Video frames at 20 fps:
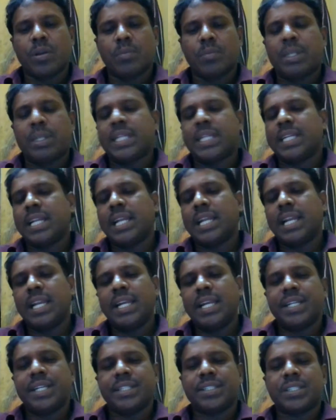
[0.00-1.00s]

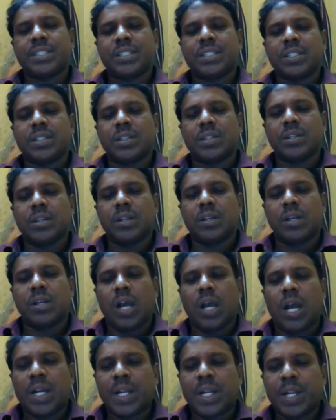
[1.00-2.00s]
particularly
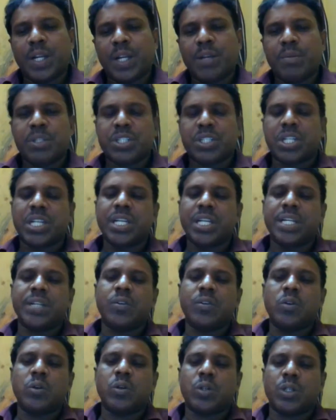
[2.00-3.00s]
autonomously
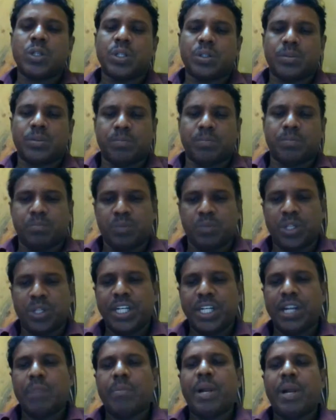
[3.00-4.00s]

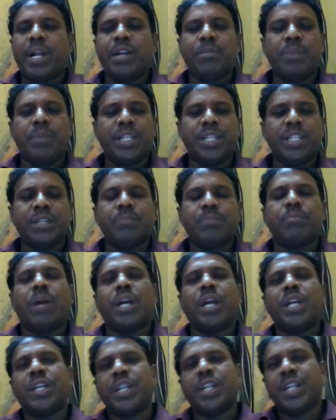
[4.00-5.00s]
determined by the
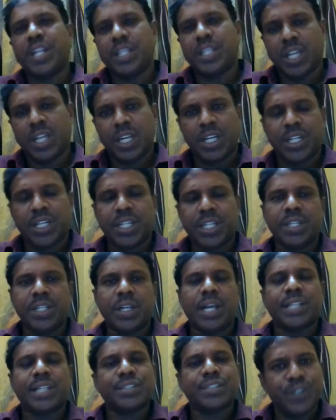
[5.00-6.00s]
monetary authority.
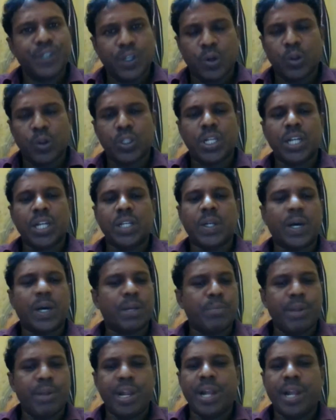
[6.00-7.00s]
As we know that
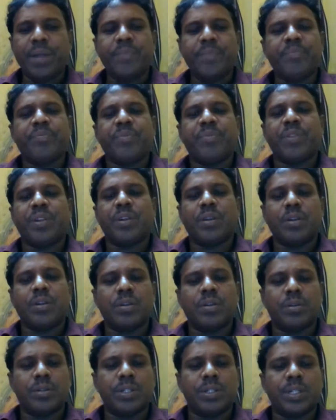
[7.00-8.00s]
RBI,
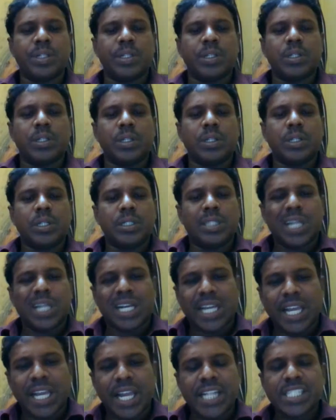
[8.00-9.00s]
the
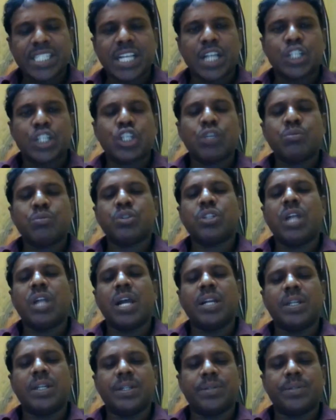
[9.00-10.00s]
Keynes assumes
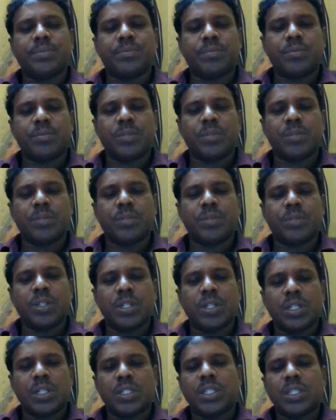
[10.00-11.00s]
that
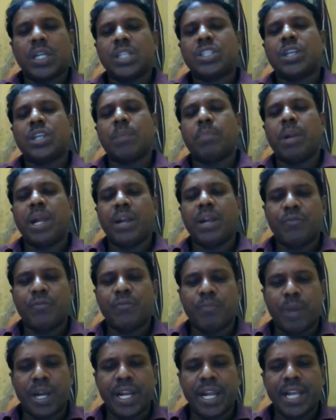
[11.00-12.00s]
the supply of
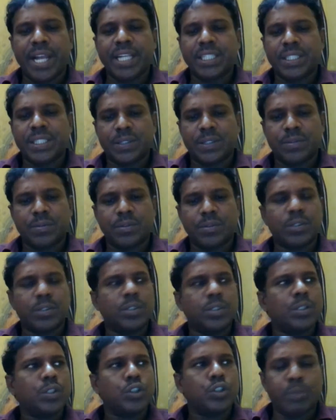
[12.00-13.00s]
money is
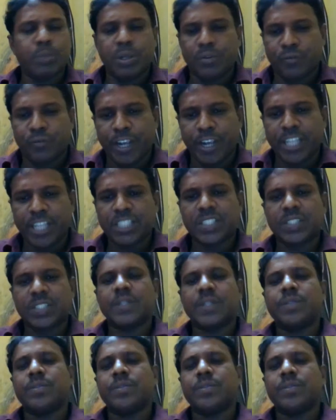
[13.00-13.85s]
to be fixed,